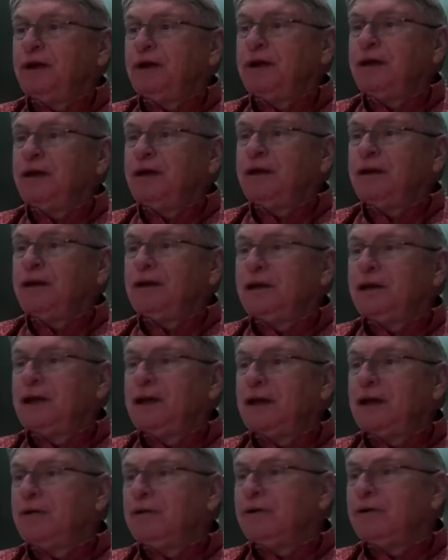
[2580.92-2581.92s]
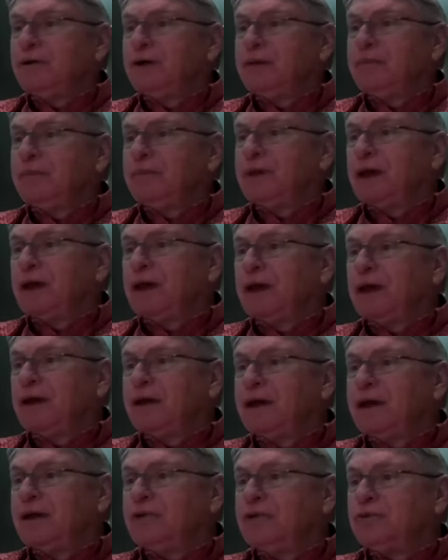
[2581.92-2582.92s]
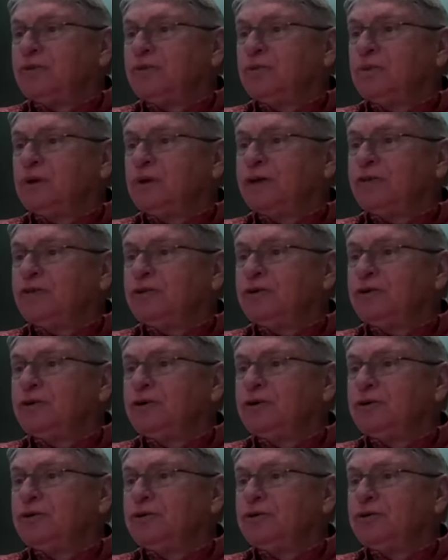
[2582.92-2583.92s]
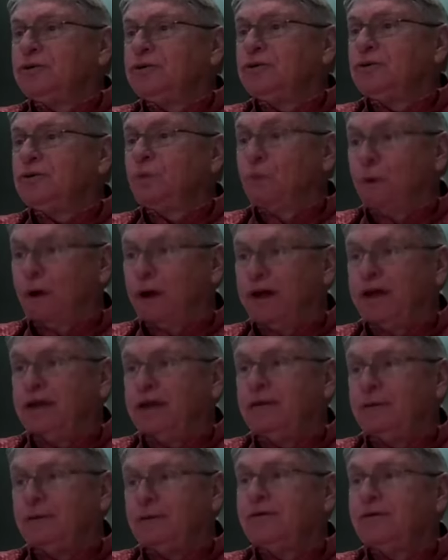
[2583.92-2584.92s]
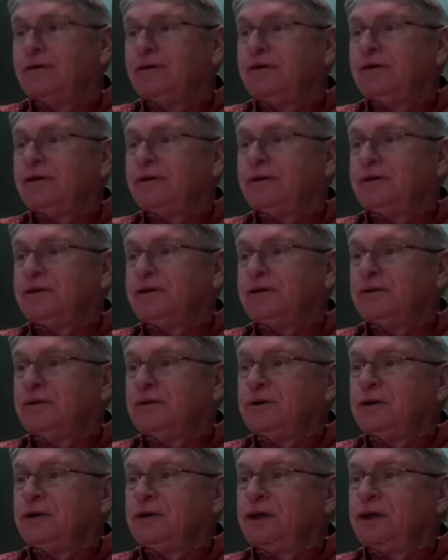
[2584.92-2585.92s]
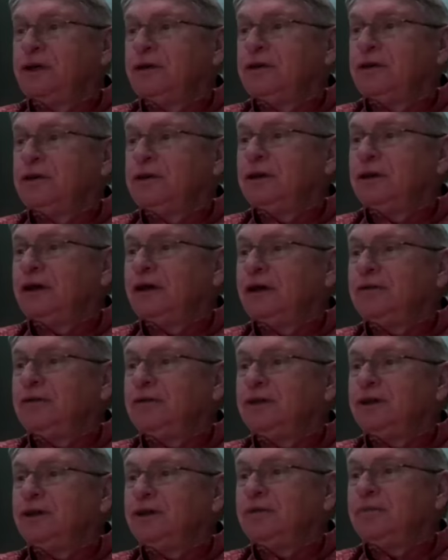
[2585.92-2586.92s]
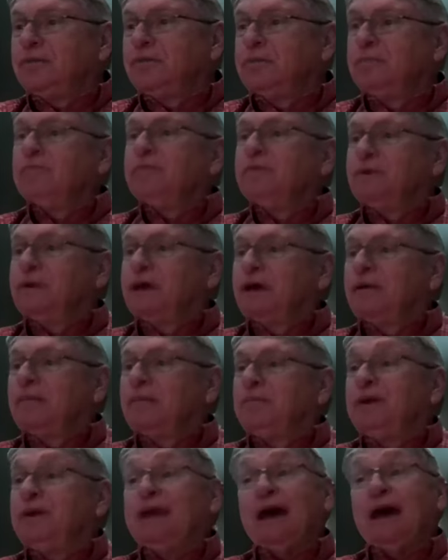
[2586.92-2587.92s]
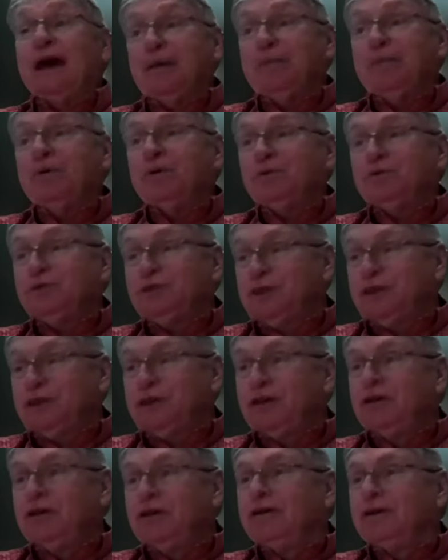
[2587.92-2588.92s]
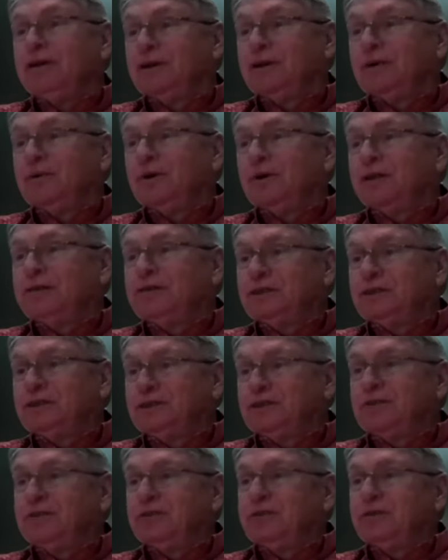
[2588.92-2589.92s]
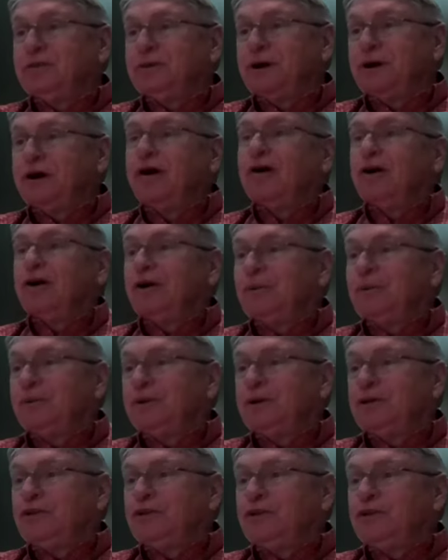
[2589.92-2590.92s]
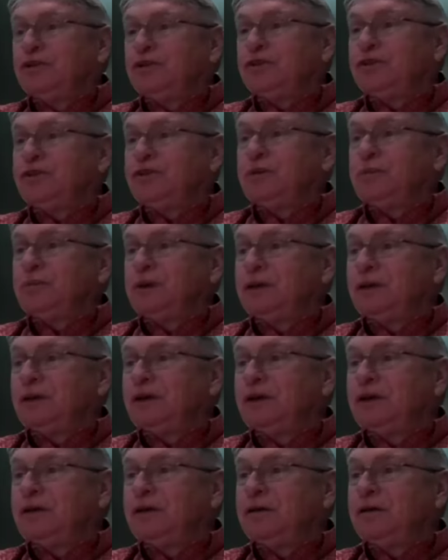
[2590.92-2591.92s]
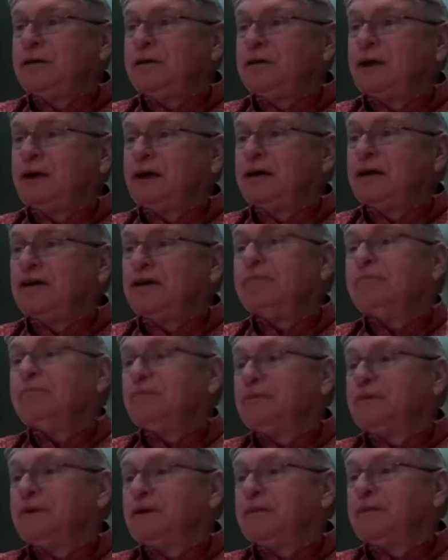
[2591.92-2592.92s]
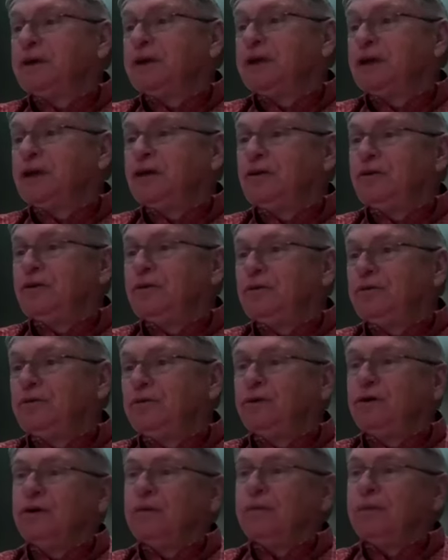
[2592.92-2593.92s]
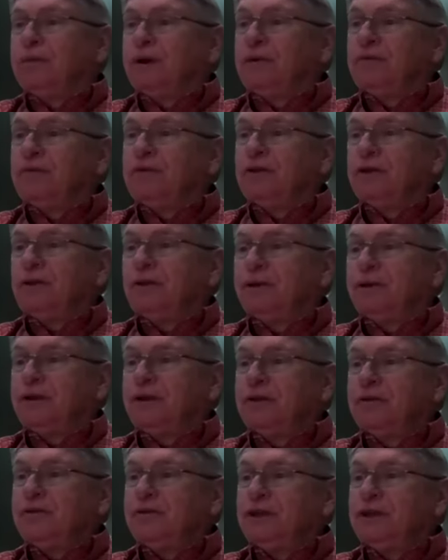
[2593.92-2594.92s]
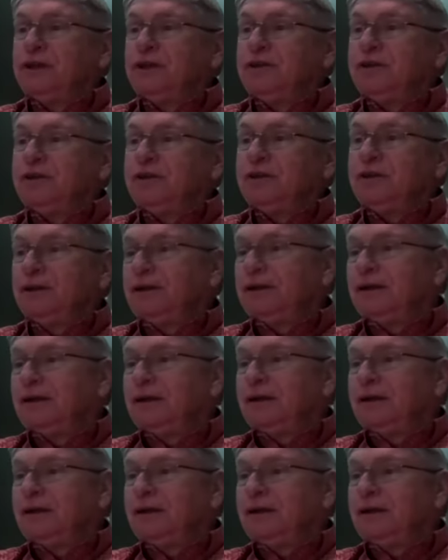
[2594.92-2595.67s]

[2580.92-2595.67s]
by now going back as Westerners, white, to again uh, tell uh, BIPOC what to do. Aren't we just committing uh, committing a new form of colonialization